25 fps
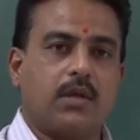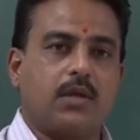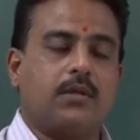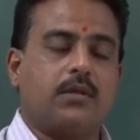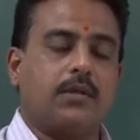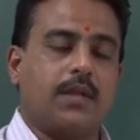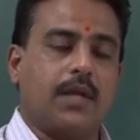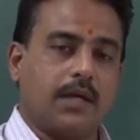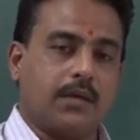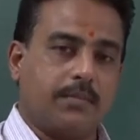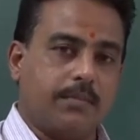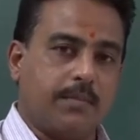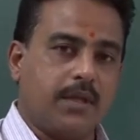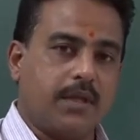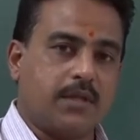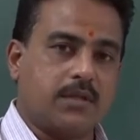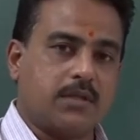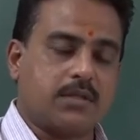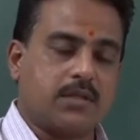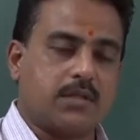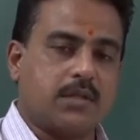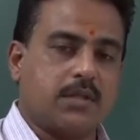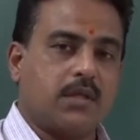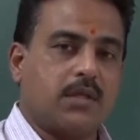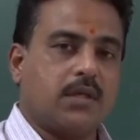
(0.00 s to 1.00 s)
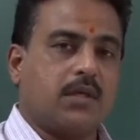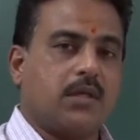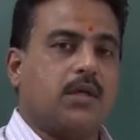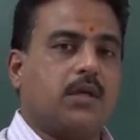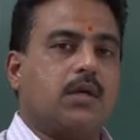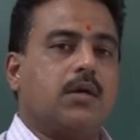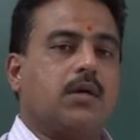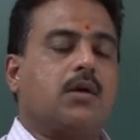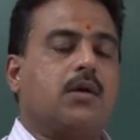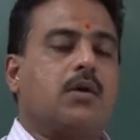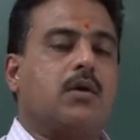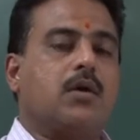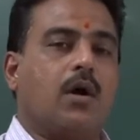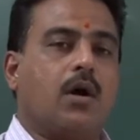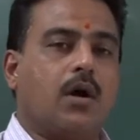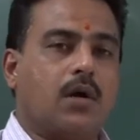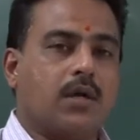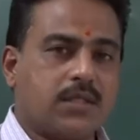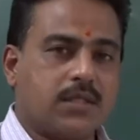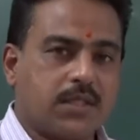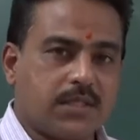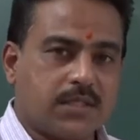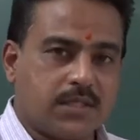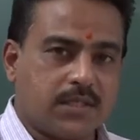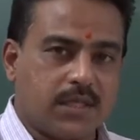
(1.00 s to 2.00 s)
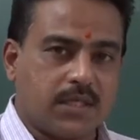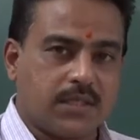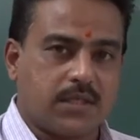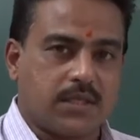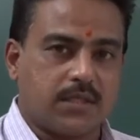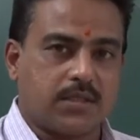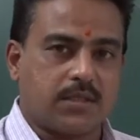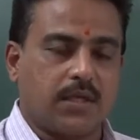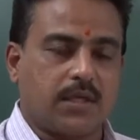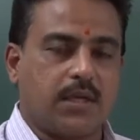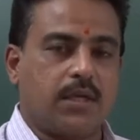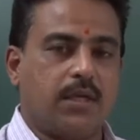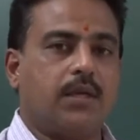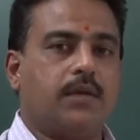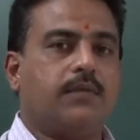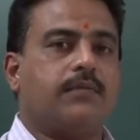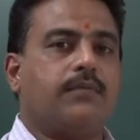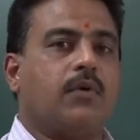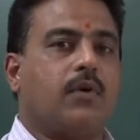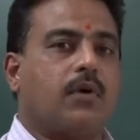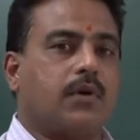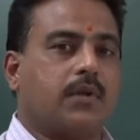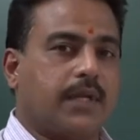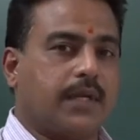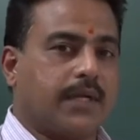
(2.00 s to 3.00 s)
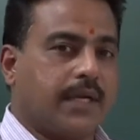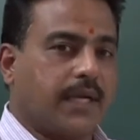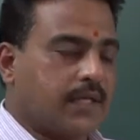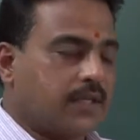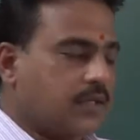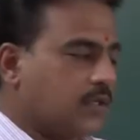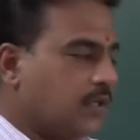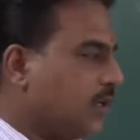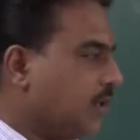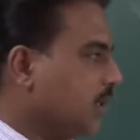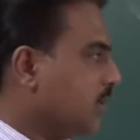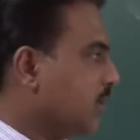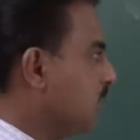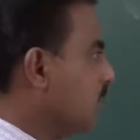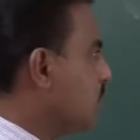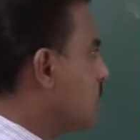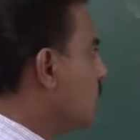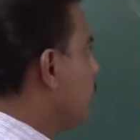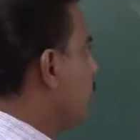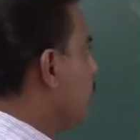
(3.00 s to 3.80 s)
That means a cause is necessary for that acceleration. So